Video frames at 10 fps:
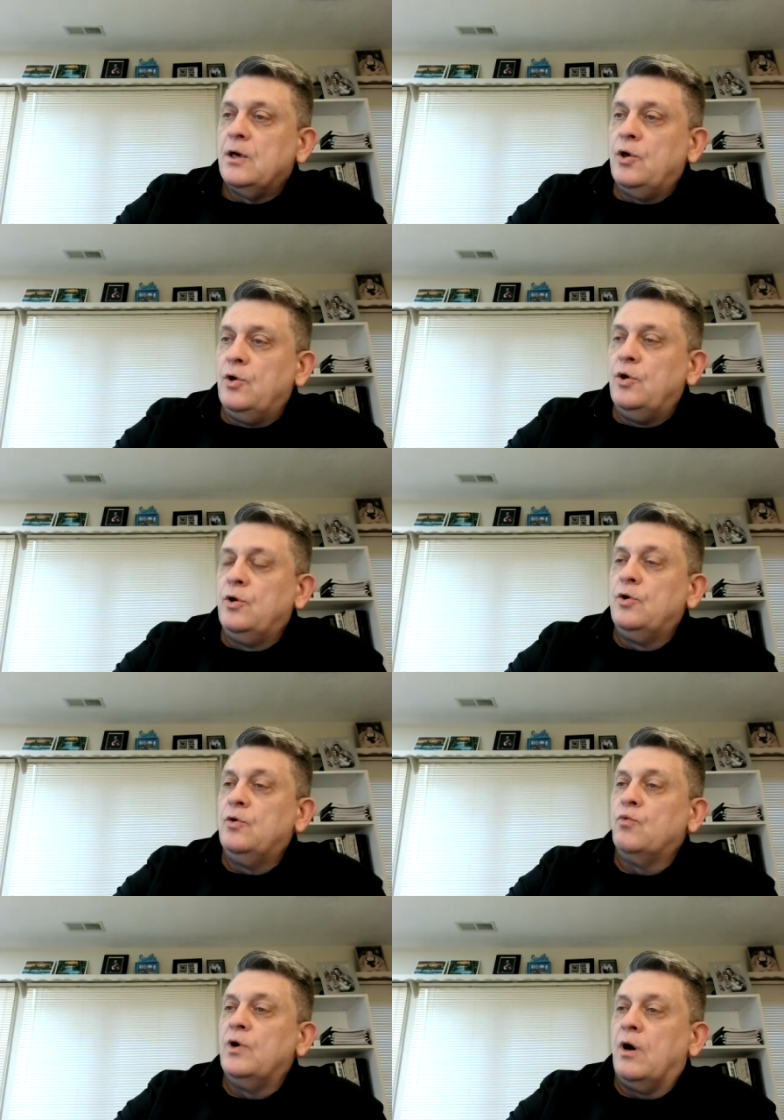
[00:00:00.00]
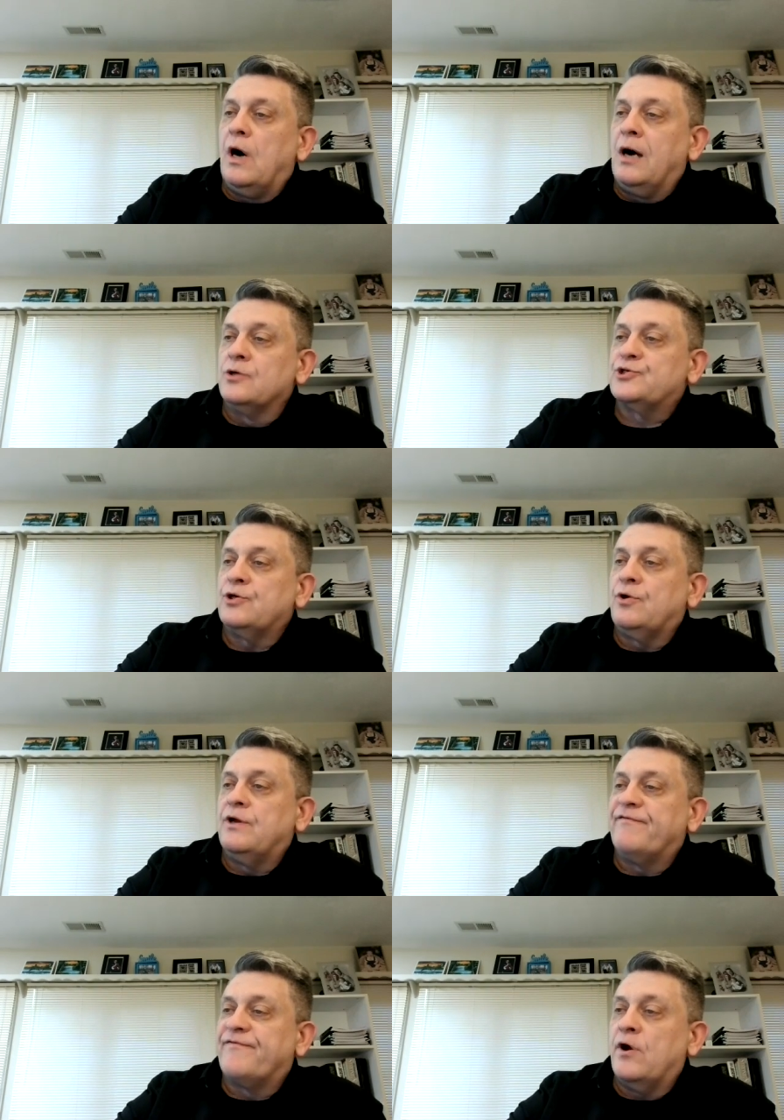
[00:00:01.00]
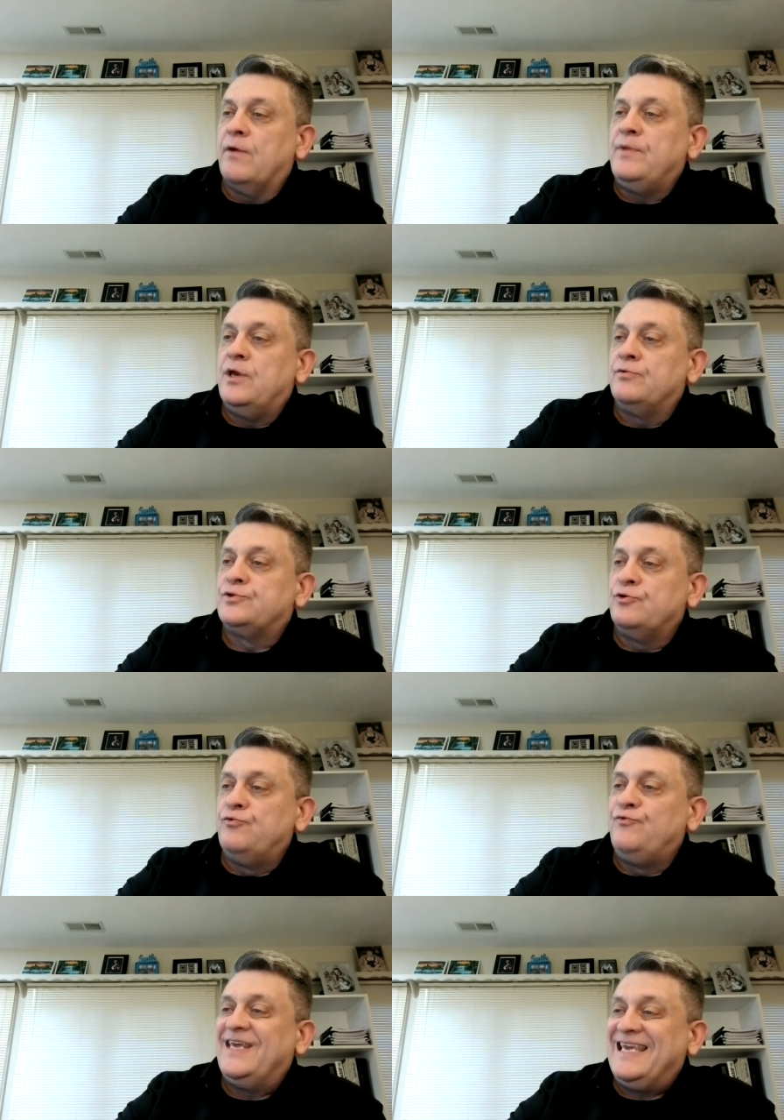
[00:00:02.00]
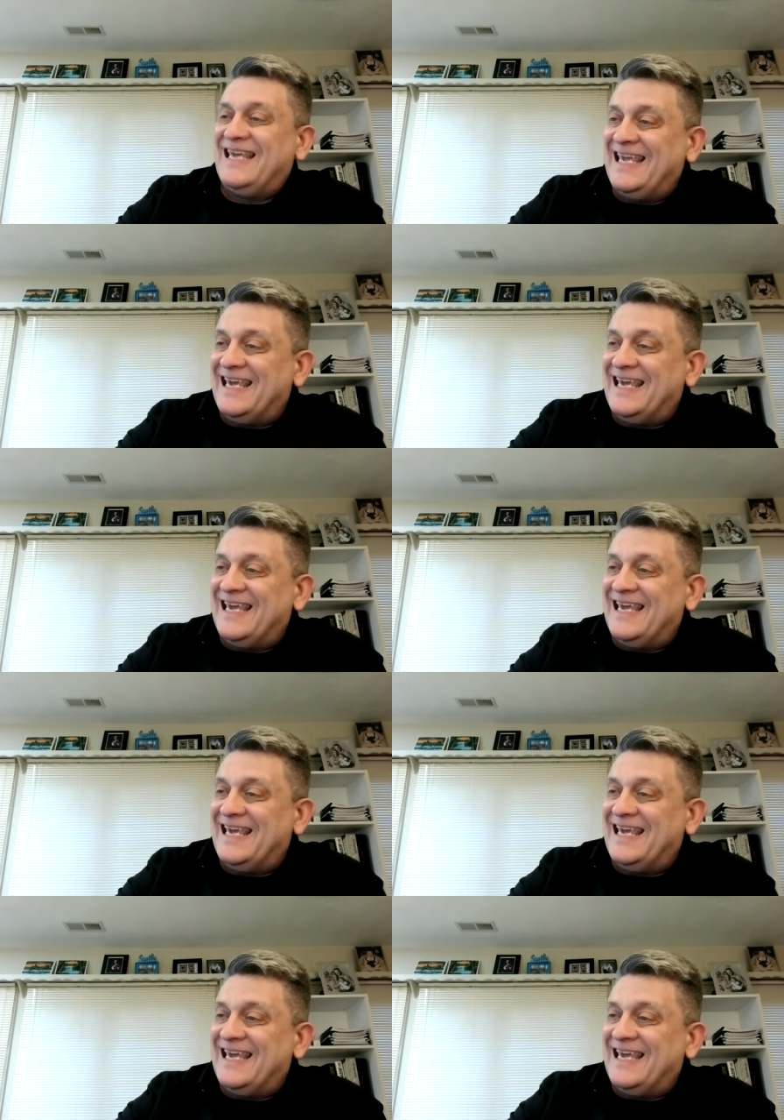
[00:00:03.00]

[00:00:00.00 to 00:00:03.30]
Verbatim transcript: who will also confirm you to the